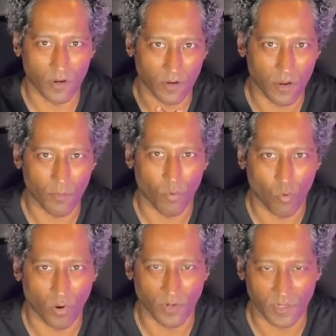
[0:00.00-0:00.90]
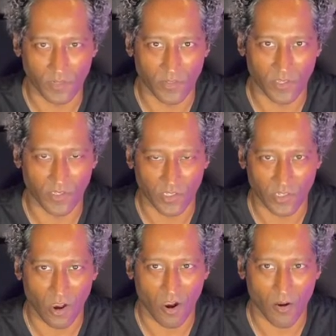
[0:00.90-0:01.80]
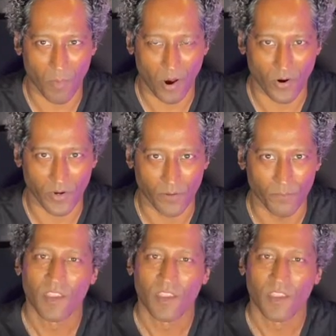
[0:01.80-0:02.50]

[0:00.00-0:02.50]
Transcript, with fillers: important things to talk about here.